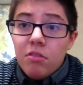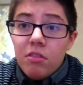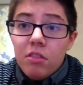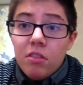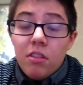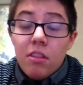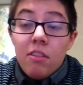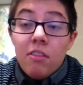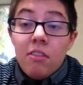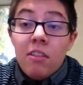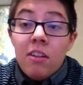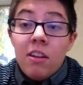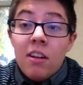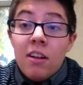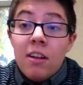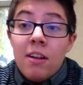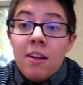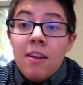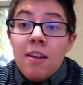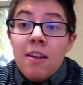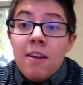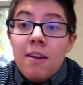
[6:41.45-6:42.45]
So,
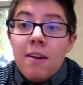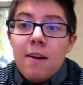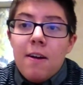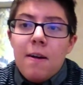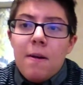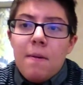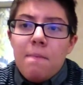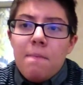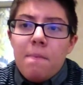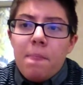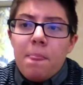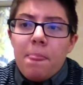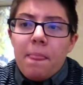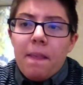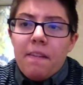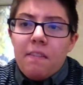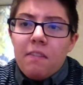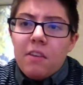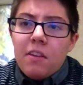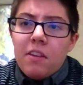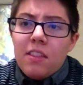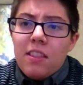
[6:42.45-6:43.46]

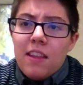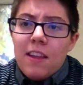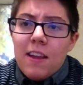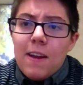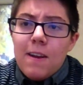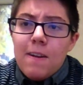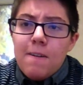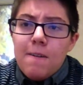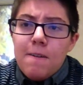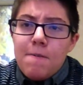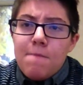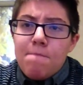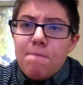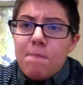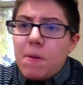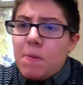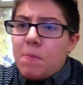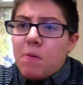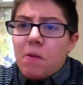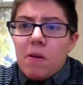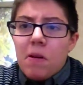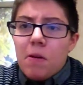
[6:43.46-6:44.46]
I'm good there, and
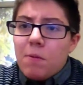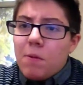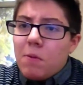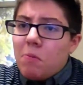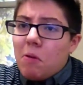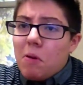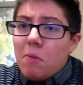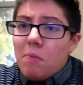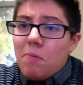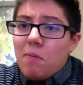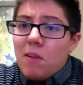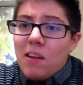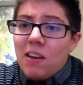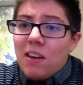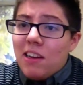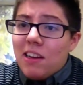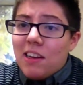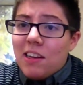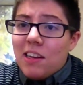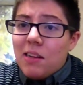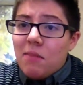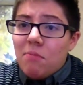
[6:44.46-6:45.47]
people call me by a
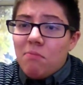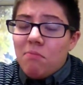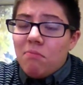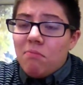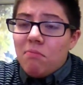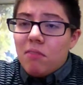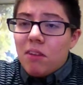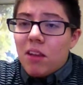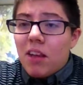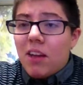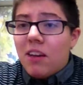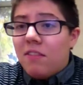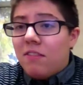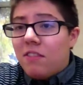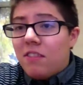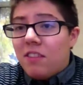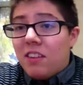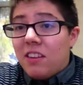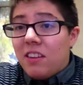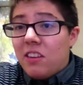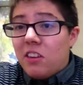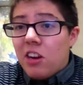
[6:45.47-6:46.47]
nickname, kind of
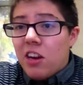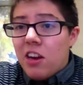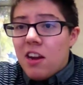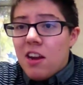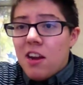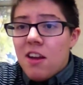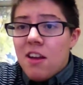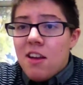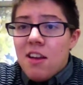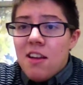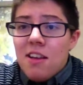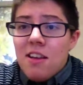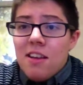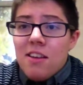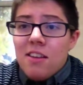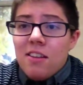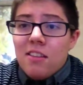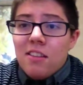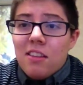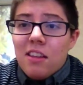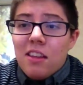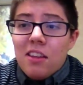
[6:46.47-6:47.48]
CJ,
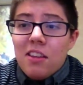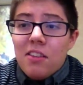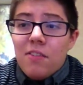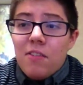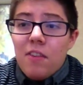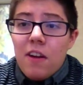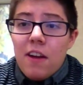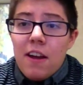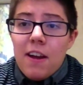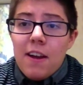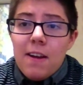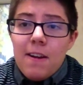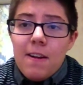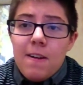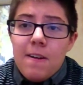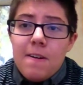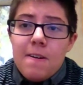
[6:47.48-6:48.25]
so that's fine.